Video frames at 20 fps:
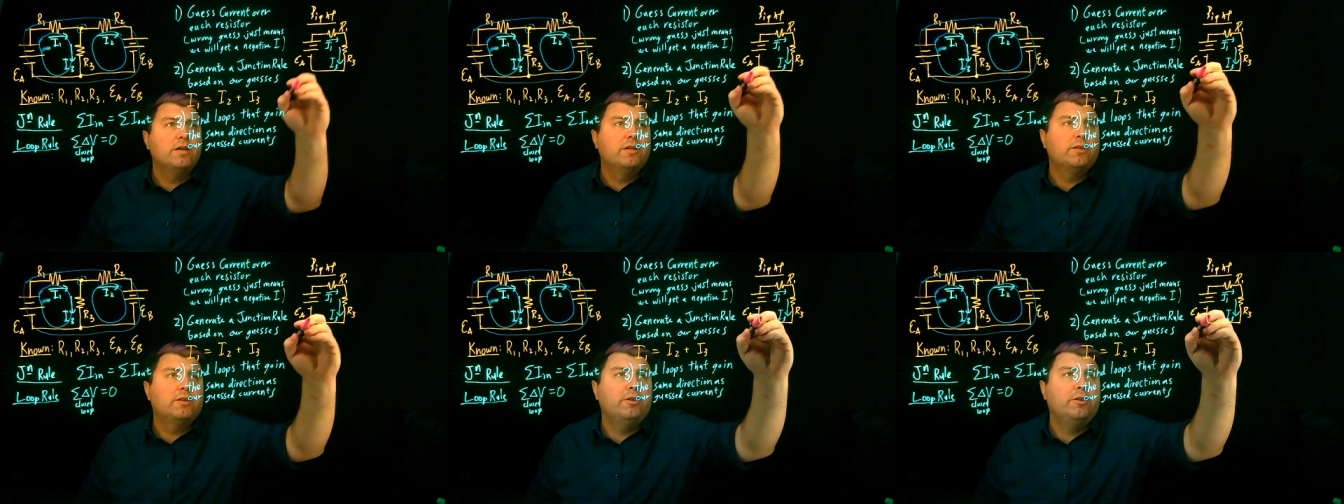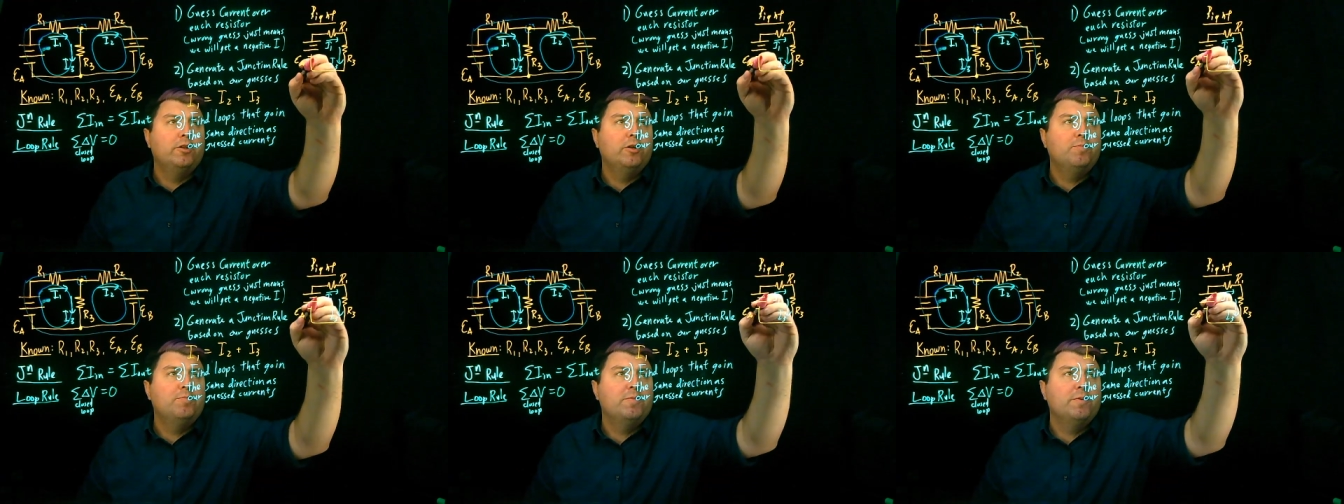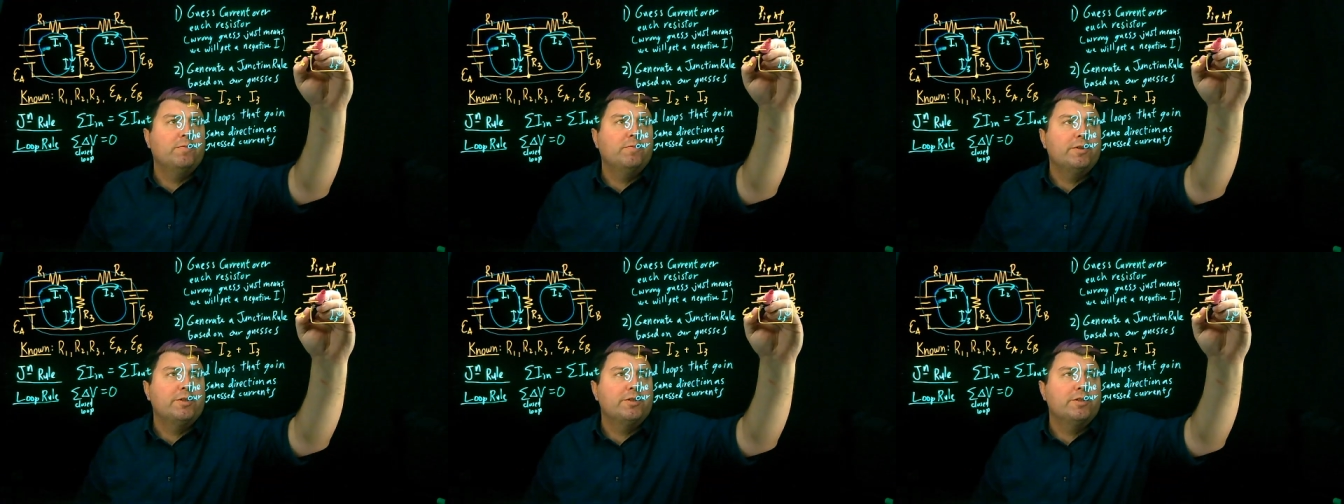loop
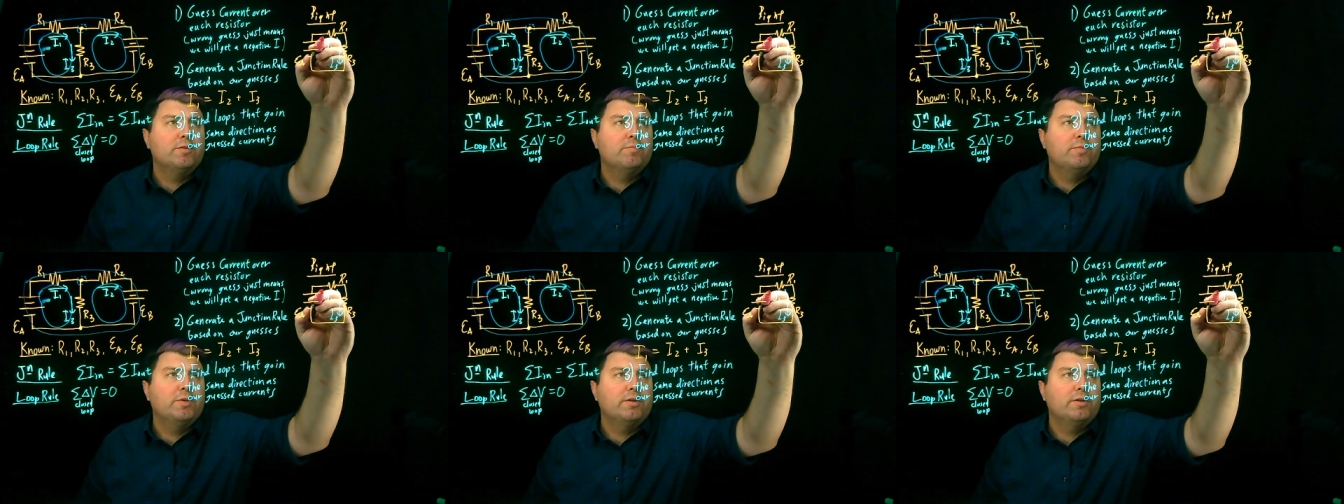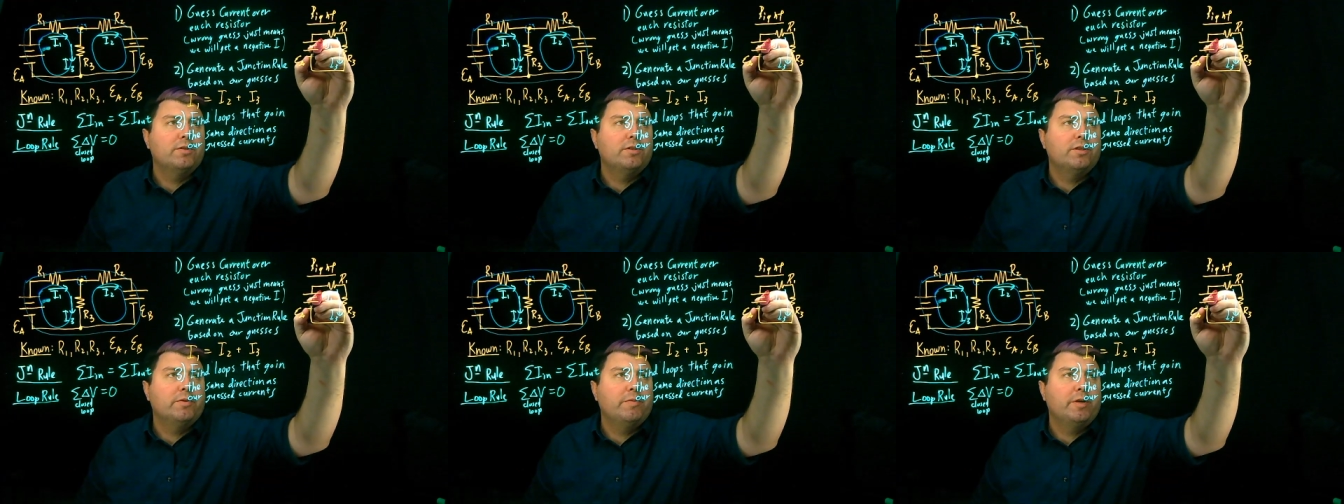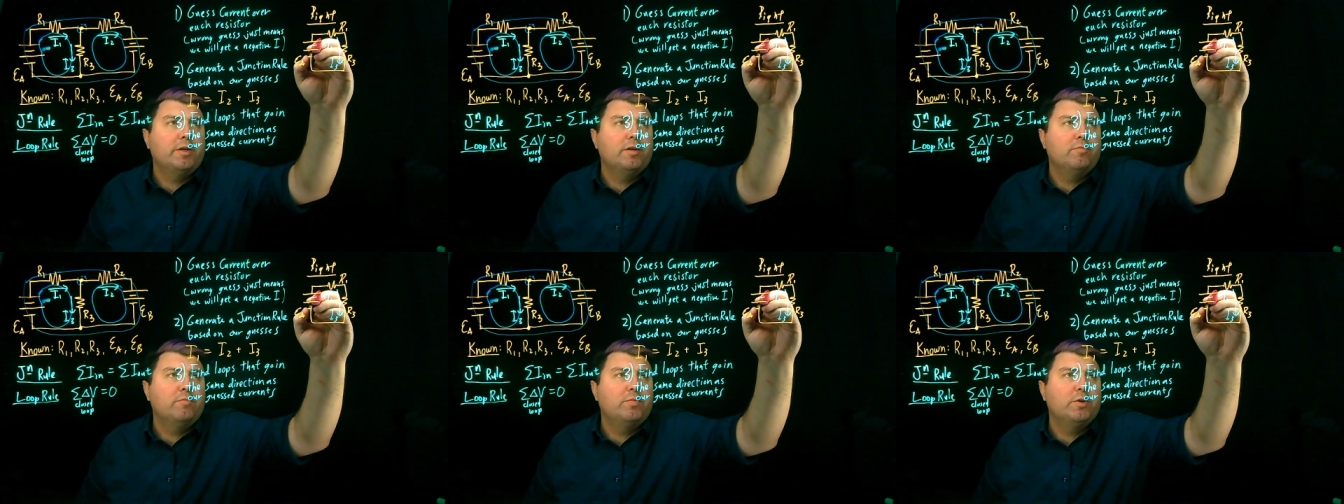in which to build, that we
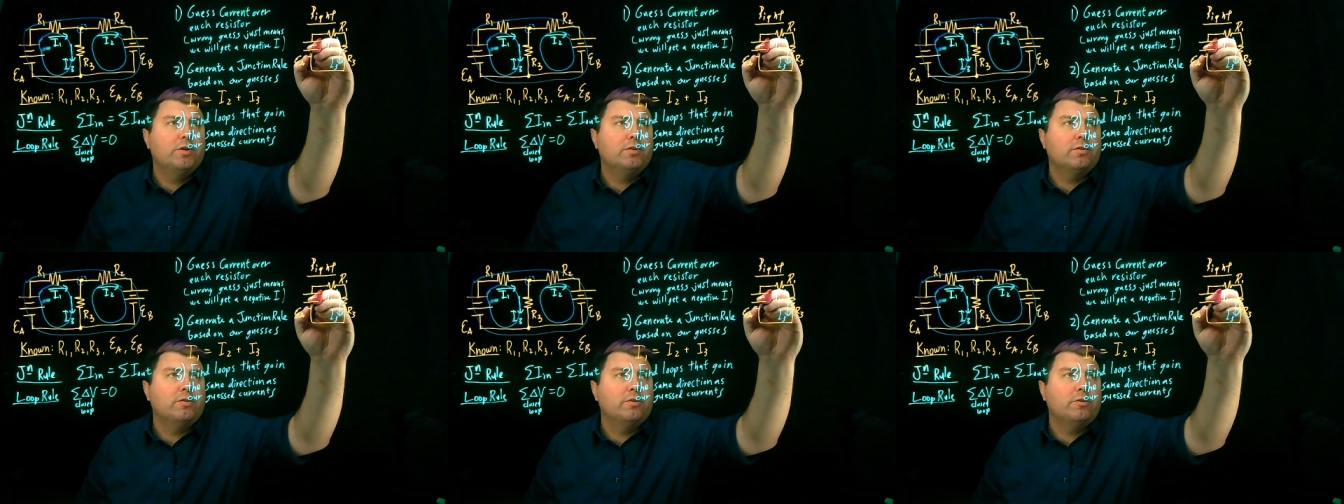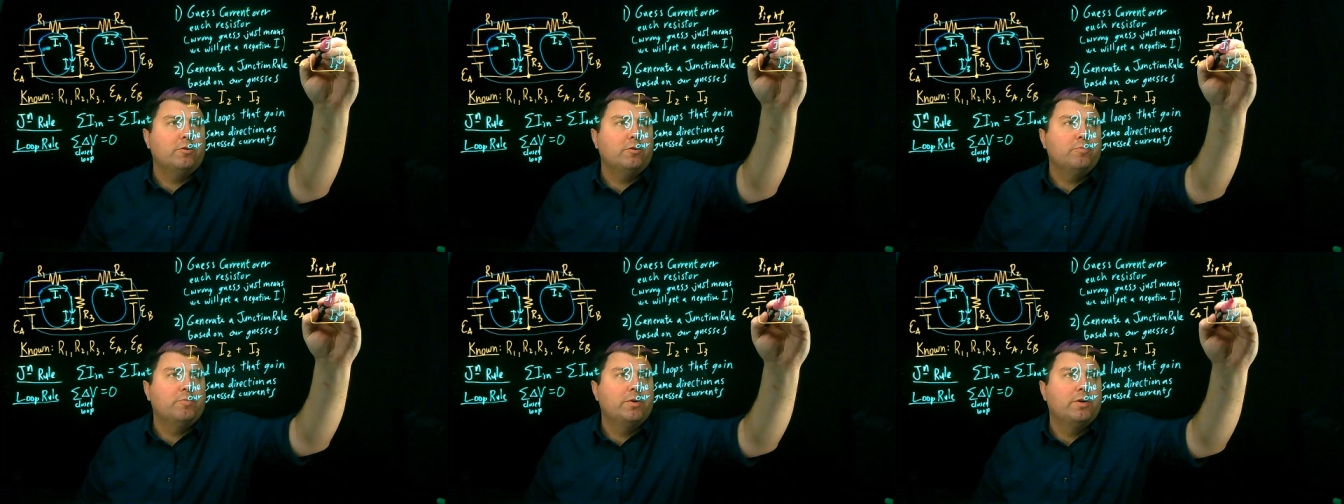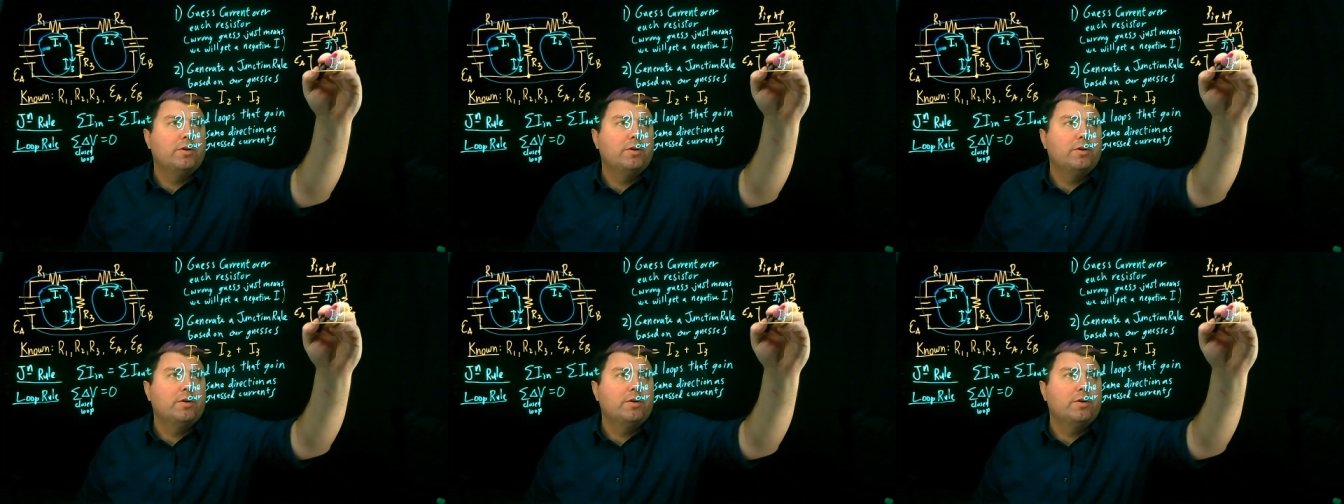can build a loop